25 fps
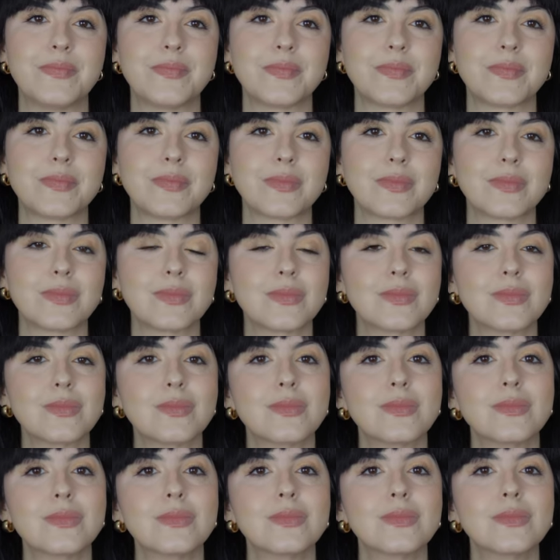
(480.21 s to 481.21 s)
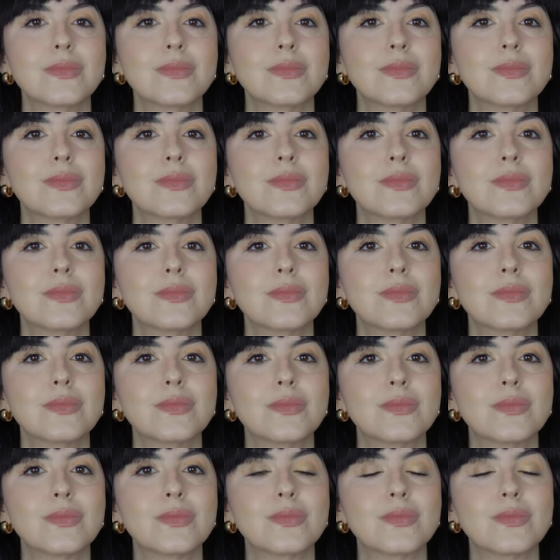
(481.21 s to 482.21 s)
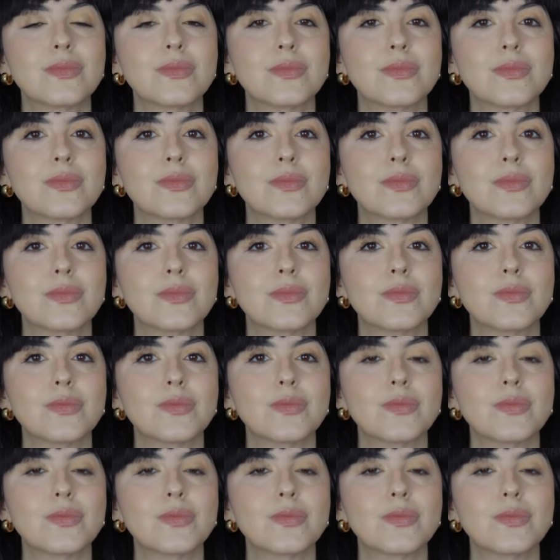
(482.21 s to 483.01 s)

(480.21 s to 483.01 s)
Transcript: The person shown says nothing.